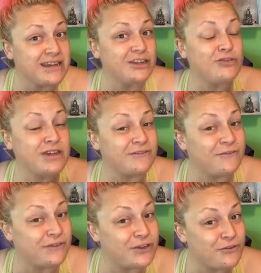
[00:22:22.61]
you can
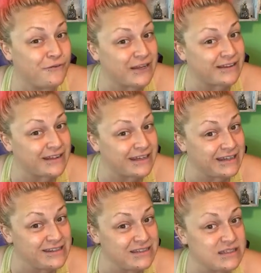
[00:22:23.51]
feel
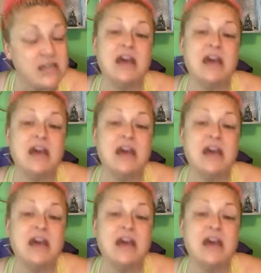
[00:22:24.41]
feelings,